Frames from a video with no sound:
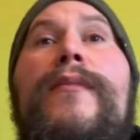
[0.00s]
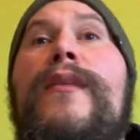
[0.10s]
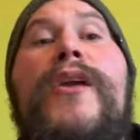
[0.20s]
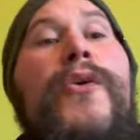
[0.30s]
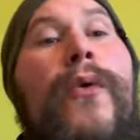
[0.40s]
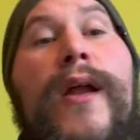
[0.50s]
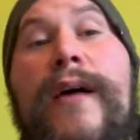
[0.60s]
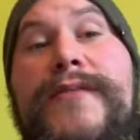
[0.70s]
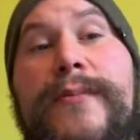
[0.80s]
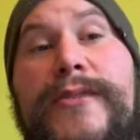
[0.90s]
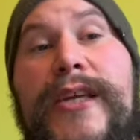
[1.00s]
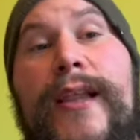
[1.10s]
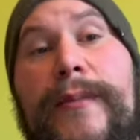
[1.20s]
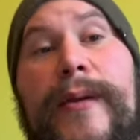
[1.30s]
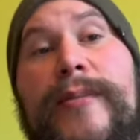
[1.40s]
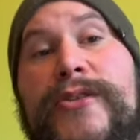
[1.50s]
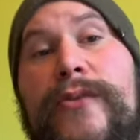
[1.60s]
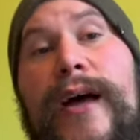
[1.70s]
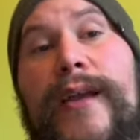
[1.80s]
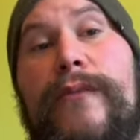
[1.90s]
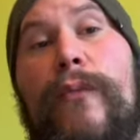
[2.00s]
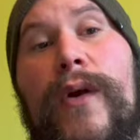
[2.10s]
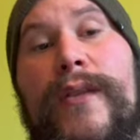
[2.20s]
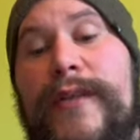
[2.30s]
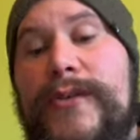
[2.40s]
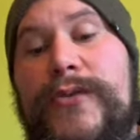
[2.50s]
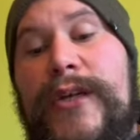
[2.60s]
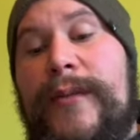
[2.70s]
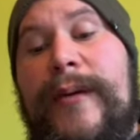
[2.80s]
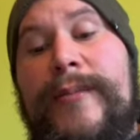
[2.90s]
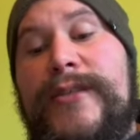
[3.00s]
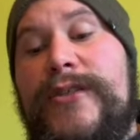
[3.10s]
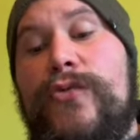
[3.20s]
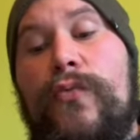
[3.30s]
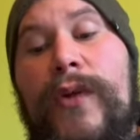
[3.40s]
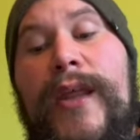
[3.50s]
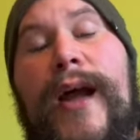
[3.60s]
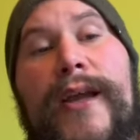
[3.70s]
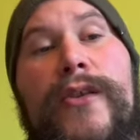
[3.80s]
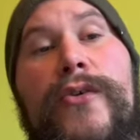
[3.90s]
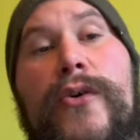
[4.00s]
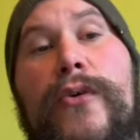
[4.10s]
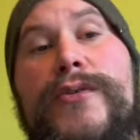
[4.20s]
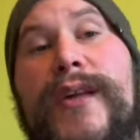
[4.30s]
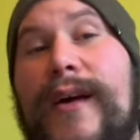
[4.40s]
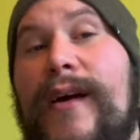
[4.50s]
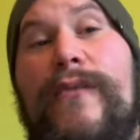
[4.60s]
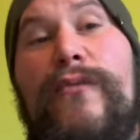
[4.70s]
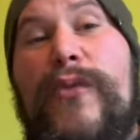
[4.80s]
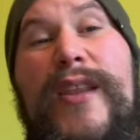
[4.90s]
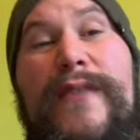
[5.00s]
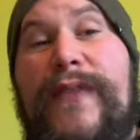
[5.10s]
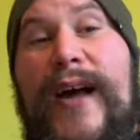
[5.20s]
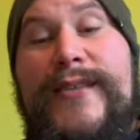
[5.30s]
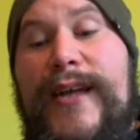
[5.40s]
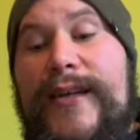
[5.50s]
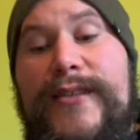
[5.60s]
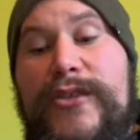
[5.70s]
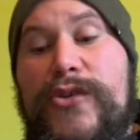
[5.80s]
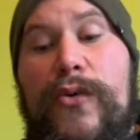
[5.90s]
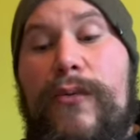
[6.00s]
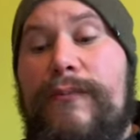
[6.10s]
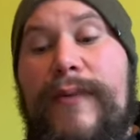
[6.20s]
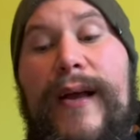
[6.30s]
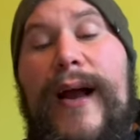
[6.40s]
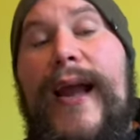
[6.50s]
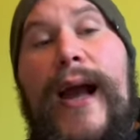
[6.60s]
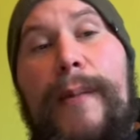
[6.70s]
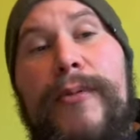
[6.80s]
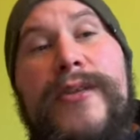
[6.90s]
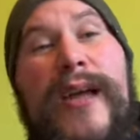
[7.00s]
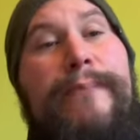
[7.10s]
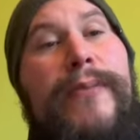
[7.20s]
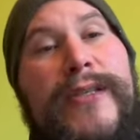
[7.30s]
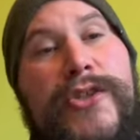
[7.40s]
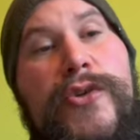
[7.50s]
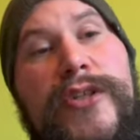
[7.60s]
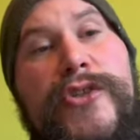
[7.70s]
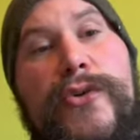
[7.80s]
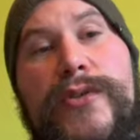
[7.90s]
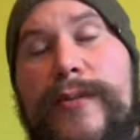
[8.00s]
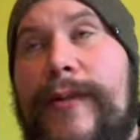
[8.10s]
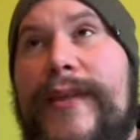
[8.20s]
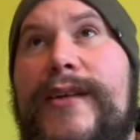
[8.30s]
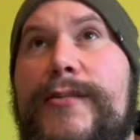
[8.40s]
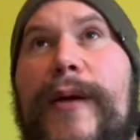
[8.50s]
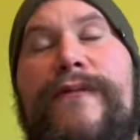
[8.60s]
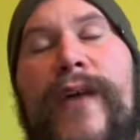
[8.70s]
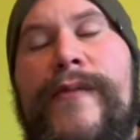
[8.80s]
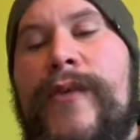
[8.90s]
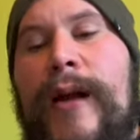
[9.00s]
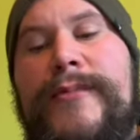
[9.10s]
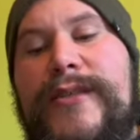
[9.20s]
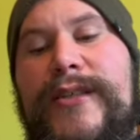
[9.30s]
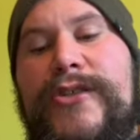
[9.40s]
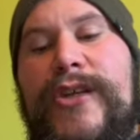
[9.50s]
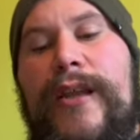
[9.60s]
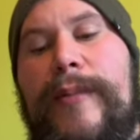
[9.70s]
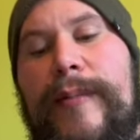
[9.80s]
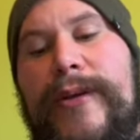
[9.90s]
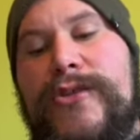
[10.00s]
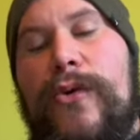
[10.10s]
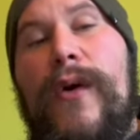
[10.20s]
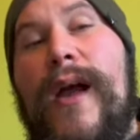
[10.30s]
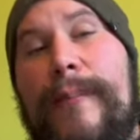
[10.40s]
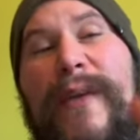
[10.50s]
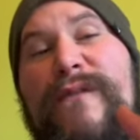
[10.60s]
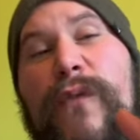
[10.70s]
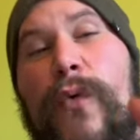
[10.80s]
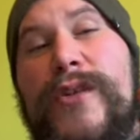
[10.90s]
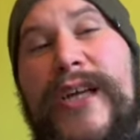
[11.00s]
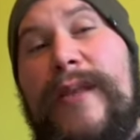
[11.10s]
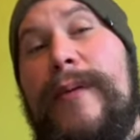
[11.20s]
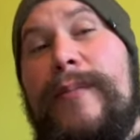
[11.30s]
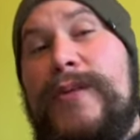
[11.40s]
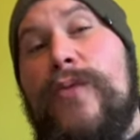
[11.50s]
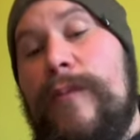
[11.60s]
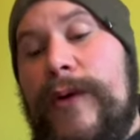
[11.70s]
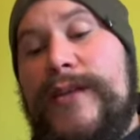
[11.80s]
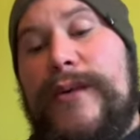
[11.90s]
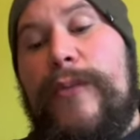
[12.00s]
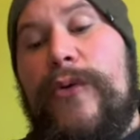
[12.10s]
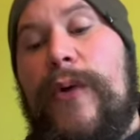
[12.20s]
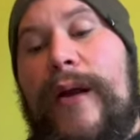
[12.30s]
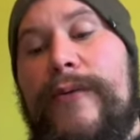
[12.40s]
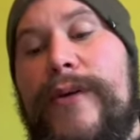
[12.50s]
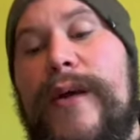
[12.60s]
you want to have some jelly babies on hand. One of the things with jelly babies is really high glucose, really fast acting. So a couple of, and plus you can dose them. I think it's about 5 grams in each jelly baby. So about 4 jelly babies will bring someone round